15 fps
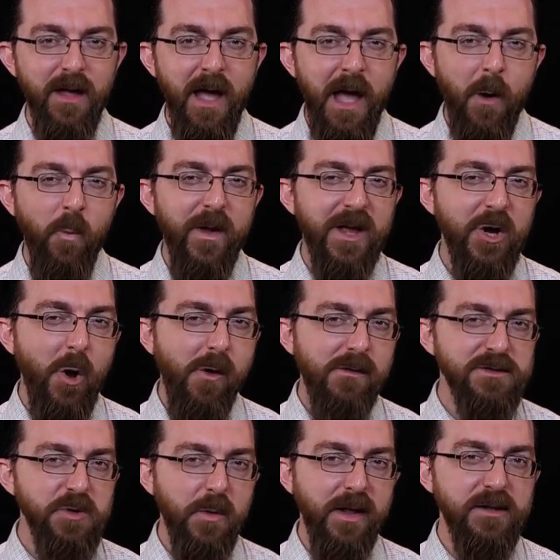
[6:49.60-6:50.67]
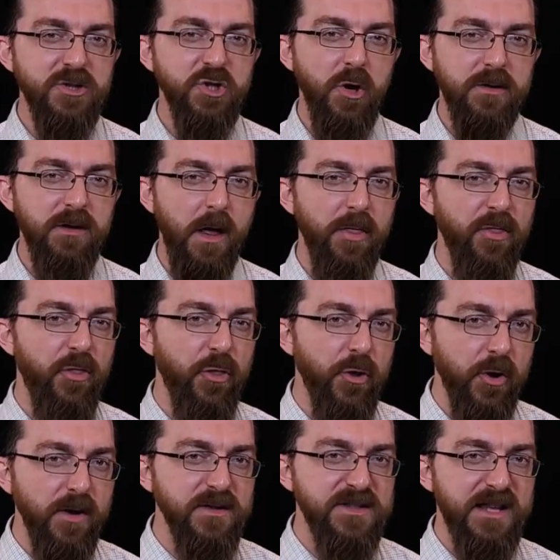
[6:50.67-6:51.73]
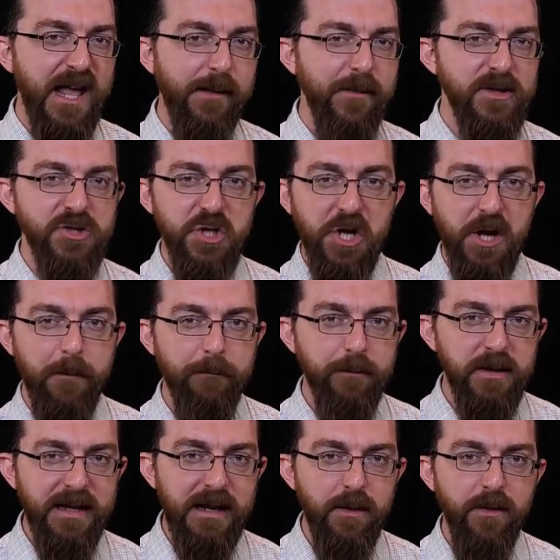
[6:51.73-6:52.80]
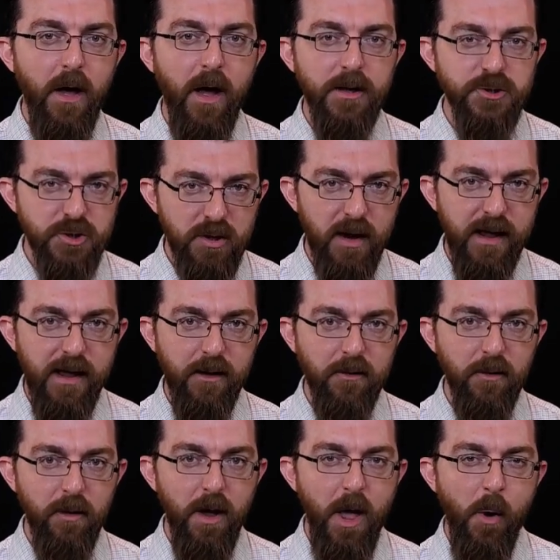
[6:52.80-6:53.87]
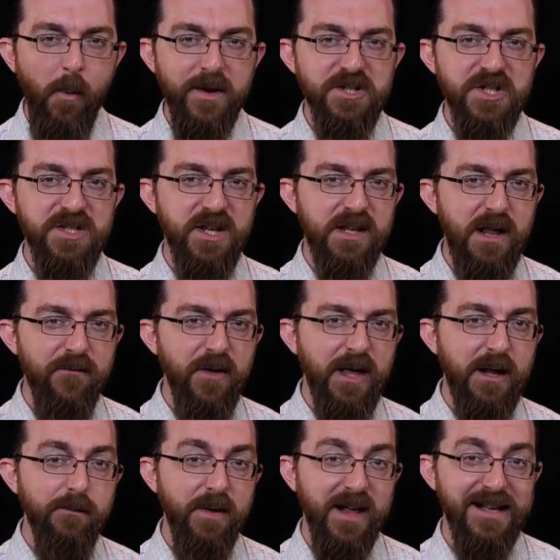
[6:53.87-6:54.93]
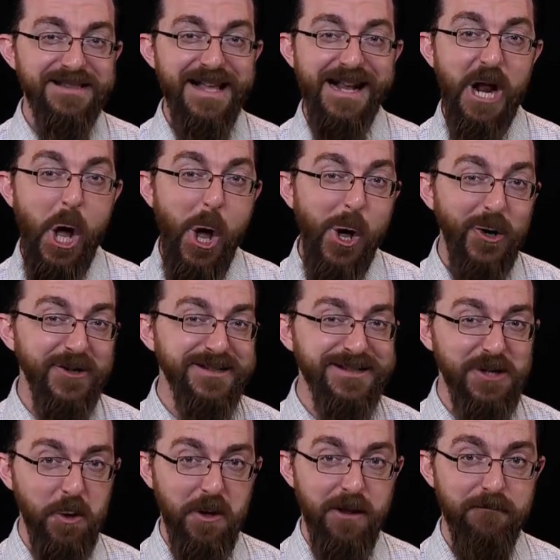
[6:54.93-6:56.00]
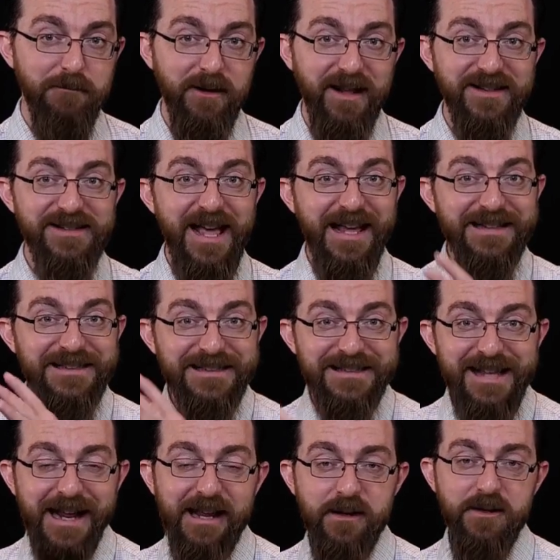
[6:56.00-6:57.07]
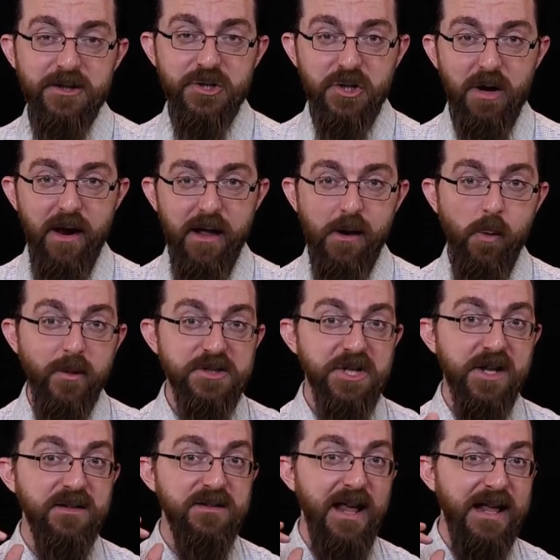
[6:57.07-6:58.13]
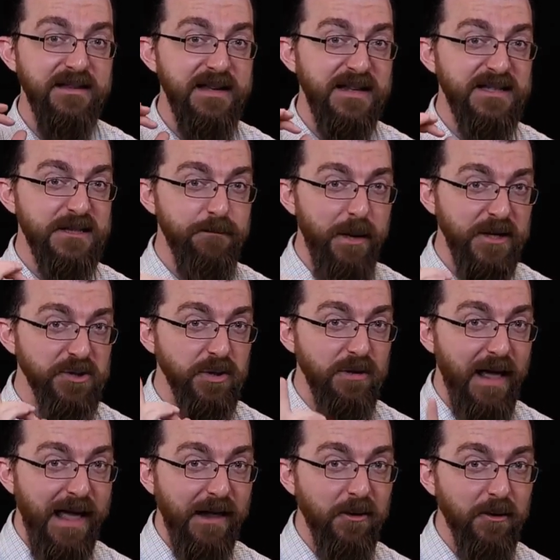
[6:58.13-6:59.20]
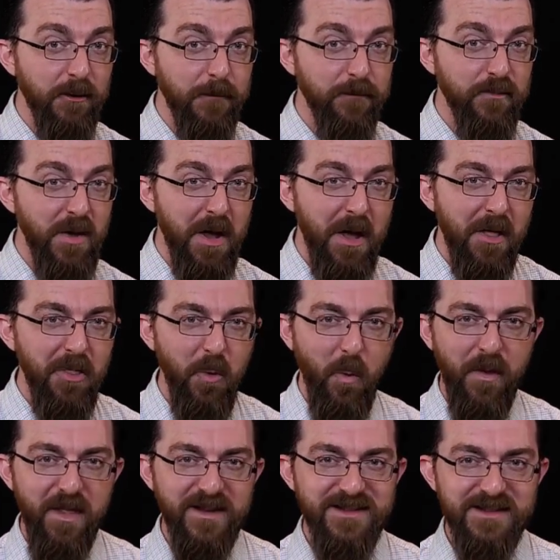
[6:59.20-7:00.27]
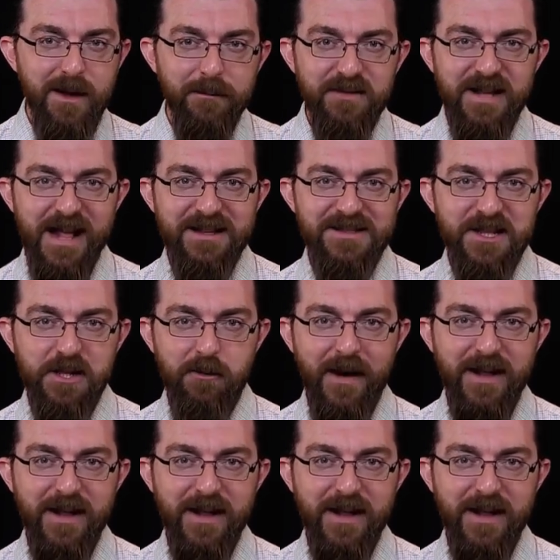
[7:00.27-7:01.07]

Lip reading: We can also construct a third segment to complete a triangle, which is significant because that also completes a second triangle which contains a special angle, the one that subtends the great